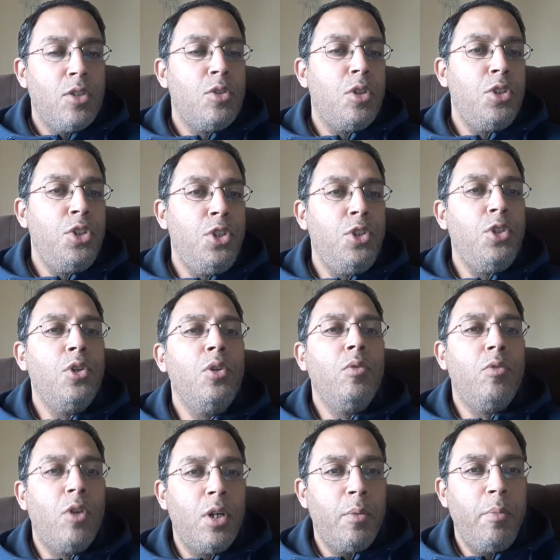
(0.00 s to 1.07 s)
So you
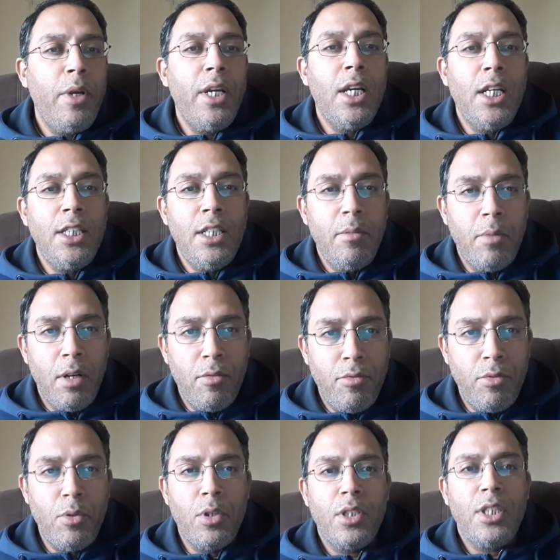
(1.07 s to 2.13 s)
won't be eligible
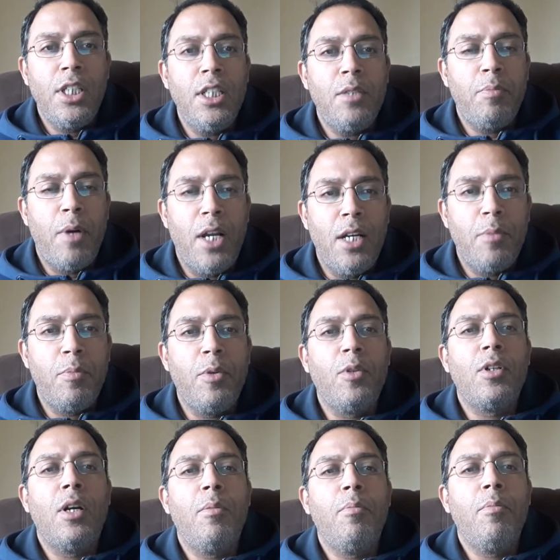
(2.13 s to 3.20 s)
for this pilot
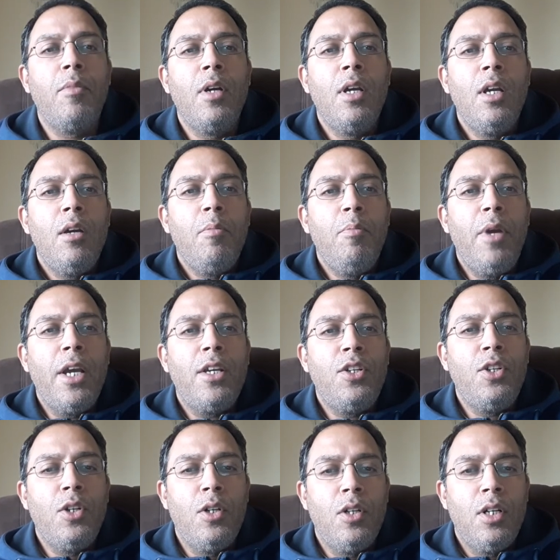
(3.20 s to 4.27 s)
program. Make
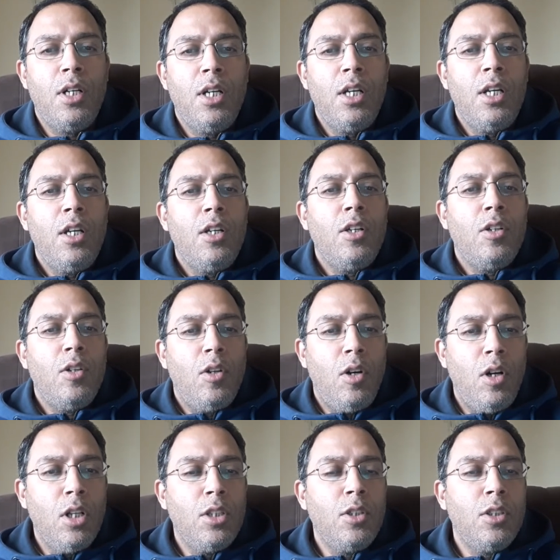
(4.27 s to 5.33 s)
sure
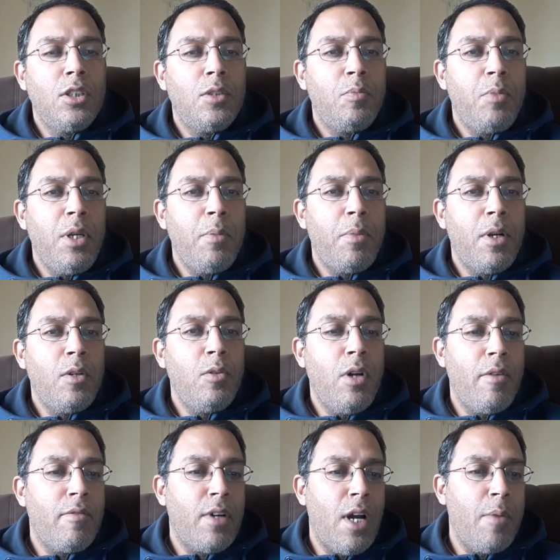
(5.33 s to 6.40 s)
all those people who
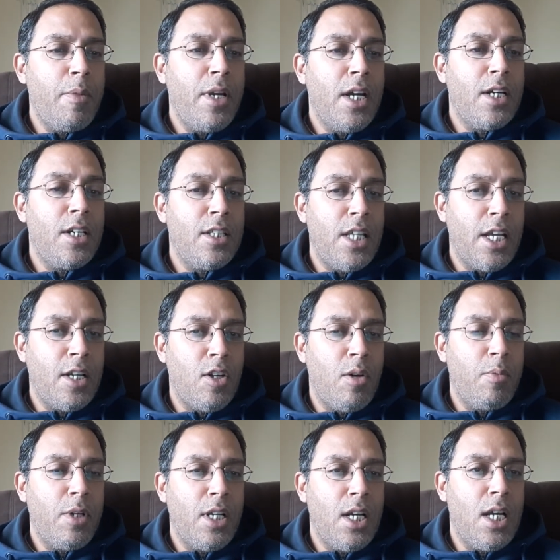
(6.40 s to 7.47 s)
have coming under the
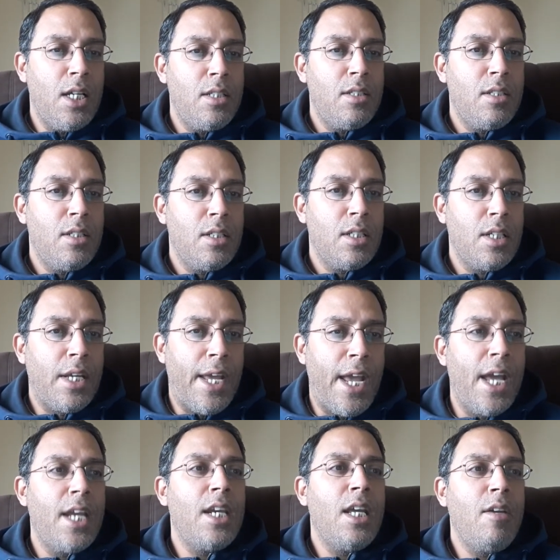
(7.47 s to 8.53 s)
economic class,
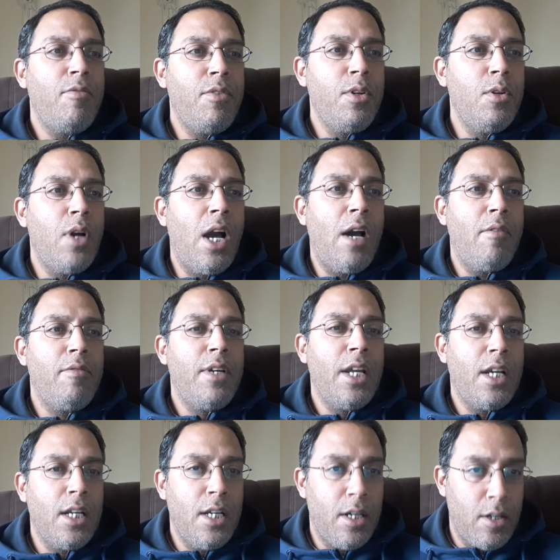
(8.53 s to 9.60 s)
and if you have
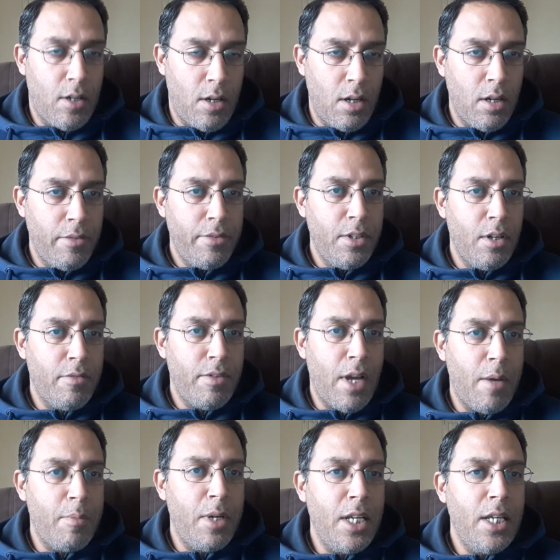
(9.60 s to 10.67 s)
declared all of your
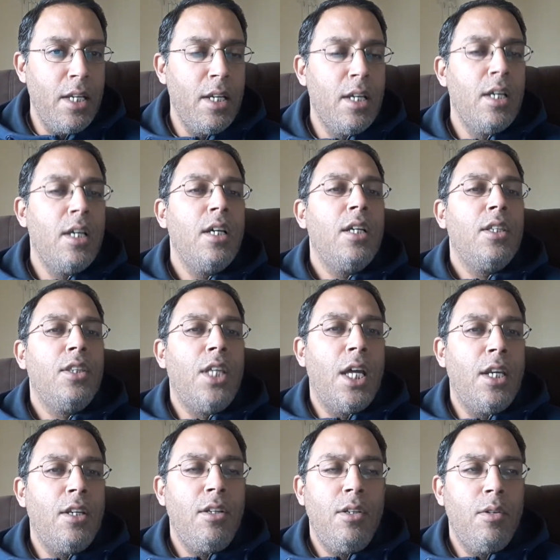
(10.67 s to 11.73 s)
family,
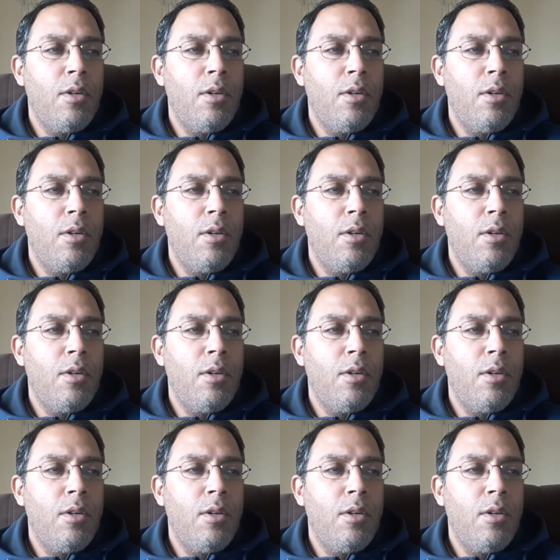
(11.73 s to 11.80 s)
then